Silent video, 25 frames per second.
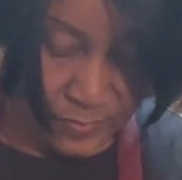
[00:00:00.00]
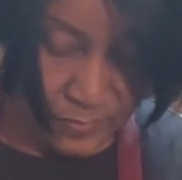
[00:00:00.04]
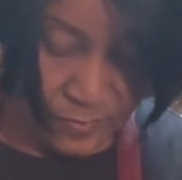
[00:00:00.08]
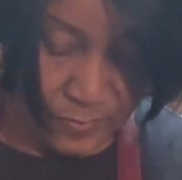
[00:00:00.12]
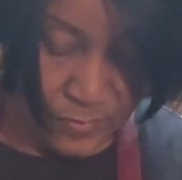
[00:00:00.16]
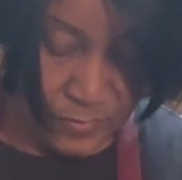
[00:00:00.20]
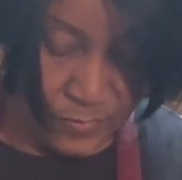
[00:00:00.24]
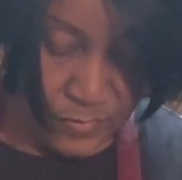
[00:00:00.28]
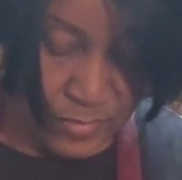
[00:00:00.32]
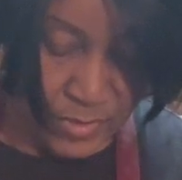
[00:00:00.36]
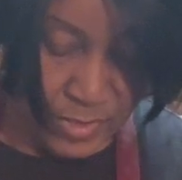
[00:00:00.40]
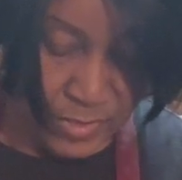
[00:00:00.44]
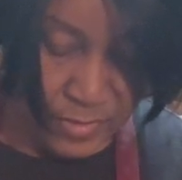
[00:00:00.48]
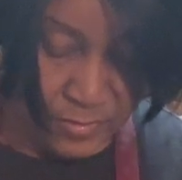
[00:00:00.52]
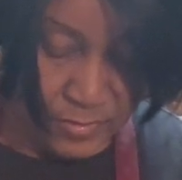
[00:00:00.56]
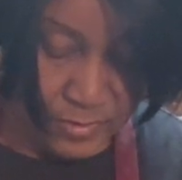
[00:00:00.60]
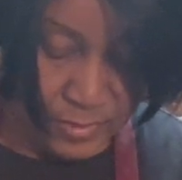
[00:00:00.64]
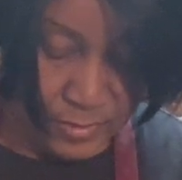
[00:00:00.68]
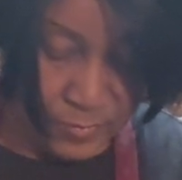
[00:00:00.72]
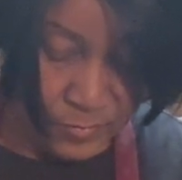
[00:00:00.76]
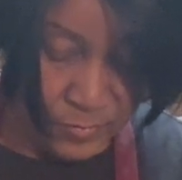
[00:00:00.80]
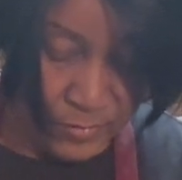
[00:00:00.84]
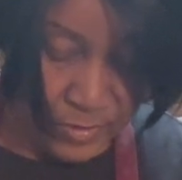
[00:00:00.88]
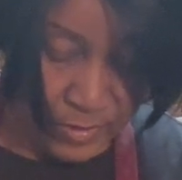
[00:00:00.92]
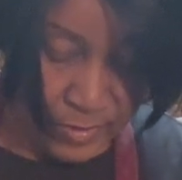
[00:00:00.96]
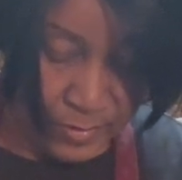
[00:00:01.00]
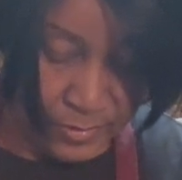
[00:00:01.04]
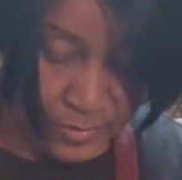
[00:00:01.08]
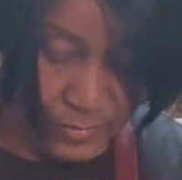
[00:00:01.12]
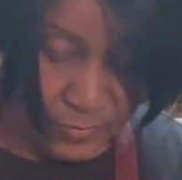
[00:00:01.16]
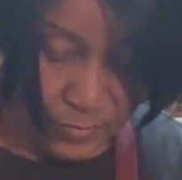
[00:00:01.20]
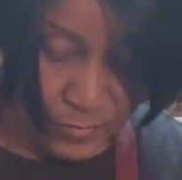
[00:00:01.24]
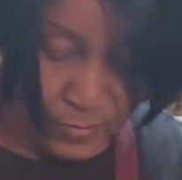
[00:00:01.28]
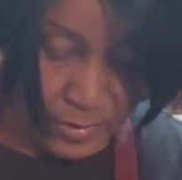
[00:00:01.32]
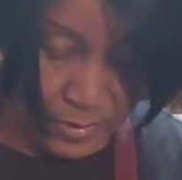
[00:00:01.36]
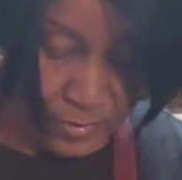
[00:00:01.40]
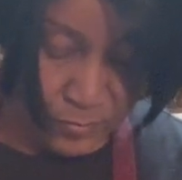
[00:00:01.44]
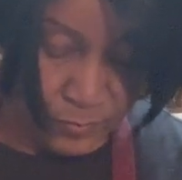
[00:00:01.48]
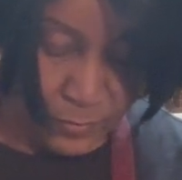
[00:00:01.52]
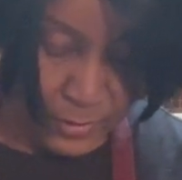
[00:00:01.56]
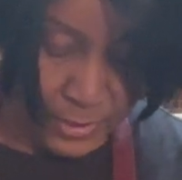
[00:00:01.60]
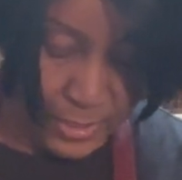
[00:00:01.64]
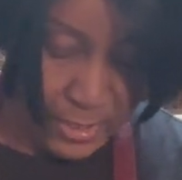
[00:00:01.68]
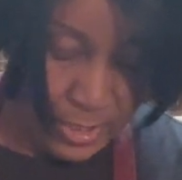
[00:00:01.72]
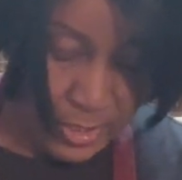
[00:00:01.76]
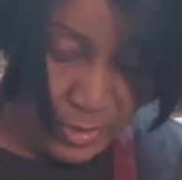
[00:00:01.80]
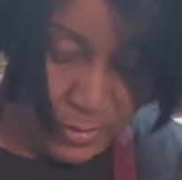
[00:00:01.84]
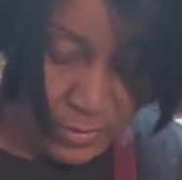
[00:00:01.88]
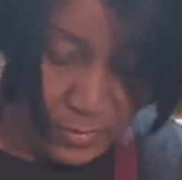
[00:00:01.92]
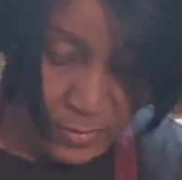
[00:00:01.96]
Round and round and round we
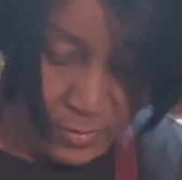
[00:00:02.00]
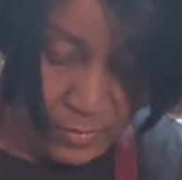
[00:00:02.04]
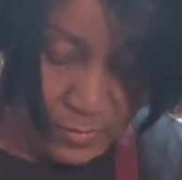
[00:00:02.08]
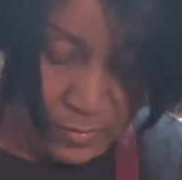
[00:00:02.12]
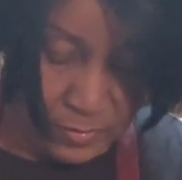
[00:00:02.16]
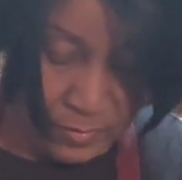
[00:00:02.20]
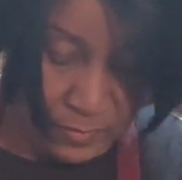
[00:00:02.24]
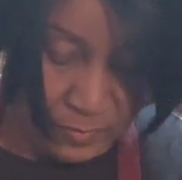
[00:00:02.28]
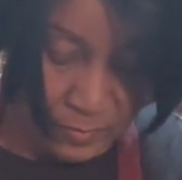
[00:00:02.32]
go.